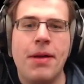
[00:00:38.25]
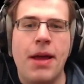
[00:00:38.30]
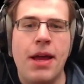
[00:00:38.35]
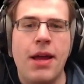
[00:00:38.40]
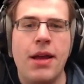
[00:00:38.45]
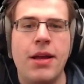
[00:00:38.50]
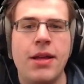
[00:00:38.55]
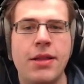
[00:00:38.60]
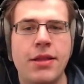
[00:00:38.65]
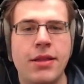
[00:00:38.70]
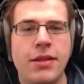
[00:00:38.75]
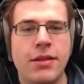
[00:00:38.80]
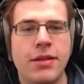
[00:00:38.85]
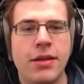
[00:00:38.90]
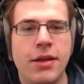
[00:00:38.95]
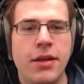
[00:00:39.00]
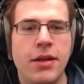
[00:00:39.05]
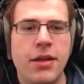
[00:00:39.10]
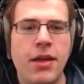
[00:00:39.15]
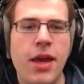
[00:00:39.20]
and
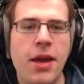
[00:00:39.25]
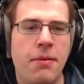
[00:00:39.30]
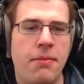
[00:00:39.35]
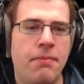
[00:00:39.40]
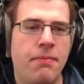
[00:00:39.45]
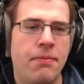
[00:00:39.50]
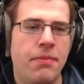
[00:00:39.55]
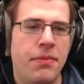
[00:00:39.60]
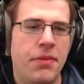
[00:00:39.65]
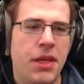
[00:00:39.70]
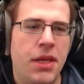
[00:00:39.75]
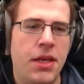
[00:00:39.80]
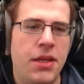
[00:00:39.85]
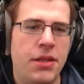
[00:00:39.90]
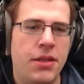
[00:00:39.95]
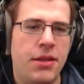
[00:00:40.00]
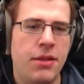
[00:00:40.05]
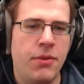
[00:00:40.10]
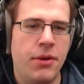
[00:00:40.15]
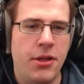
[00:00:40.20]
yeah,
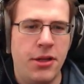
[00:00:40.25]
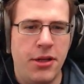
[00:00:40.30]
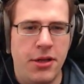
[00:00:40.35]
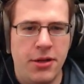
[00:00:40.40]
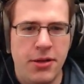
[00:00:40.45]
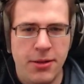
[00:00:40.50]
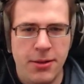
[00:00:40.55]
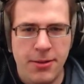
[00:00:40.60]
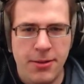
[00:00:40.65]
he's the one.